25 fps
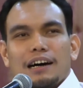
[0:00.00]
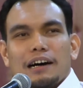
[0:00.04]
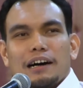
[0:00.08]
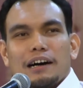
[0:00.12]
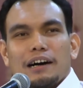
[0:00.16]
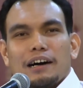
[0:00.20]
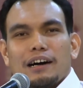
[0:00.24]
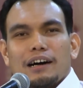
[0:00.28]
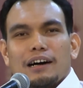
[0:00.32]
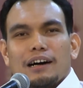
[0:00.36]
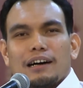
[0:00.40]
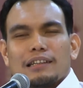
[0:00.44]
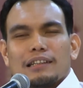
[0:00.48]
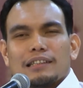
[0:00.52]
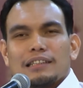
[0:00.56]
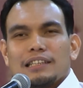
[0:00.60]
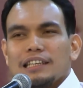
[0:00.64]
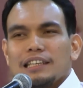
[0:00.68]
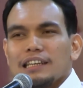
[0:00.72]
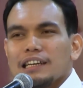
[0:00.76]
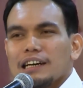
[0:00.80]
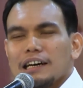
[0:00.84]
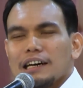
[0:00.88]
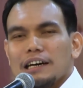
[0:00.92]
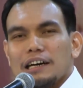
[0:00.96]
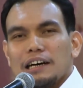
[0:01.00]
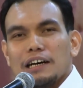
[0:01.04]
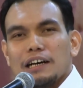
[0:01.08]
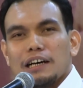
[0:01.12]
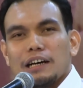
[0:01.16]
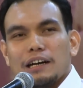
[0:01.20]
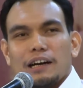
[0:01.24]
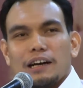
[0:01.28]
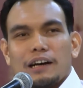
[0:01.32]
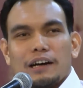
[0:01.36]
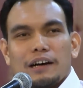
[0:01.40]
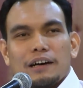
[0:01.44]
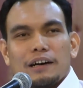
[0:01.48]
uh the
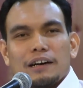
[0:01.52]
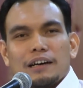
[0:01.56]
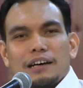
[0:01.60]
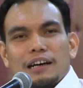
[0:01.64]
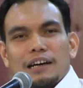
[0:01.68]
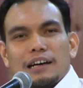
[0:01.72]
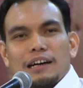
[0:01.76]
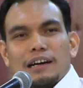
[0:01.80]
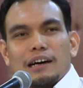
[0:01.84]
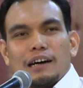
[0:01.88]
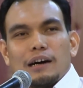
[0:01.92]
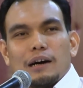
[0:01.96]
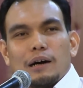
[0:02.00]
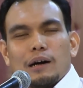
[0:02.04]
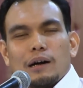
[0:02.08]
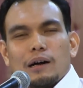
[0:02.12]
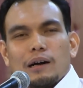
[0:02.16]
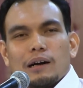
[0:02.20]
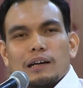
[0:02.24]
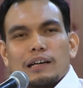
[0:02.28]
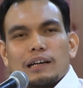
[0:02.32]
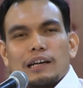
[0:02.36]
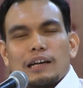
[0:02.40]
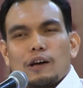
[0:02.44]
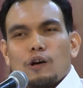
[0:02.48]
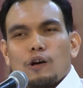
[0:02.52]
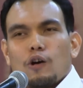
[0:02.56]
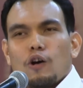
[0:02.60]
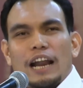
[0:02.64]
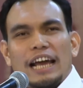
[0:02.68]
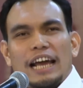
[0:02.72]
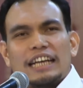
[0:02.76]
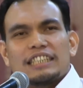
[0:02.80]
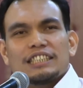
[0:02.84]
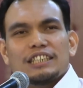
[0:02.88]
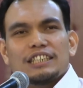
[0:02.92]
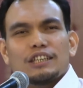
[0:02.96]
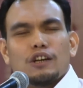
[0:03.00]
uh, uh,
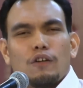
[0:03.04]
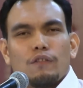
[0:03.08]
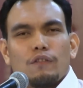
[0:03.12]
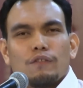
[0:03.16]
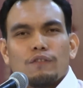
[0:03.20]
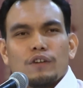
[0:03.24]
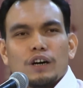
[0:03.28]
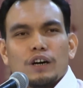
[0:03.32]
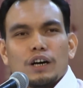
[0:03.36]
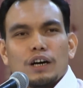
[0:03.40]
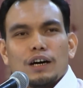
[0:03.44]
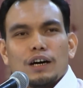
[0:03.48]
collection of